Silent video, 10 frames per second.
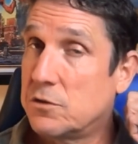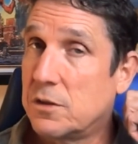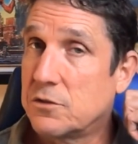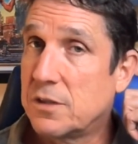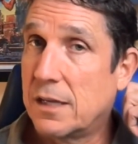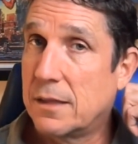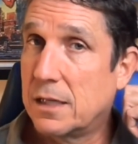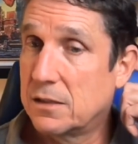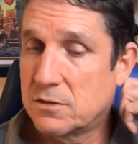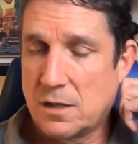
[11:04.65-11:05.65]
They'll say
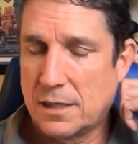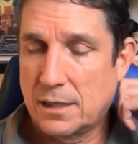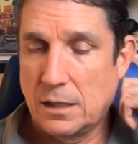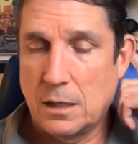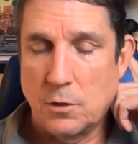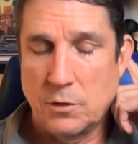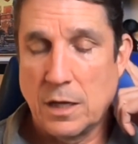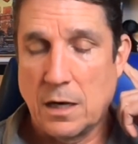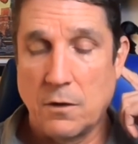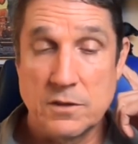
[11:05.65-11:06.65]
things like, you
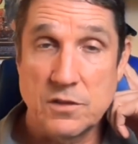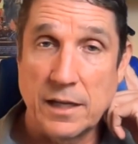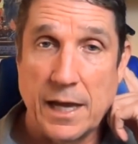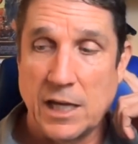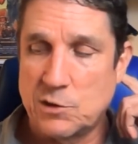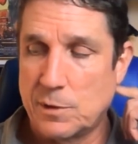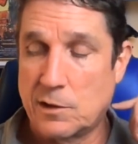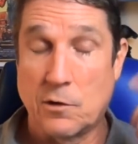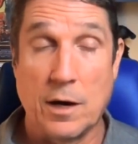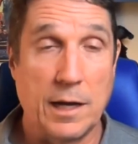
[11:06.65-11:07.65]
got all this engagement.
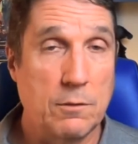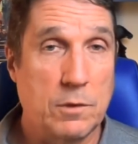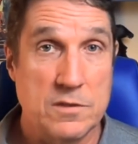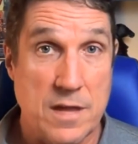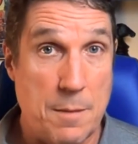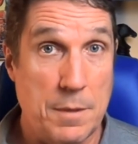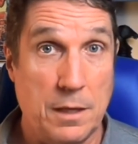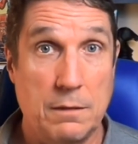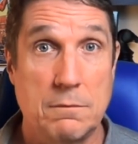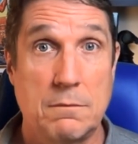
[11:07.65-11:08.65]
Great. What does that mean?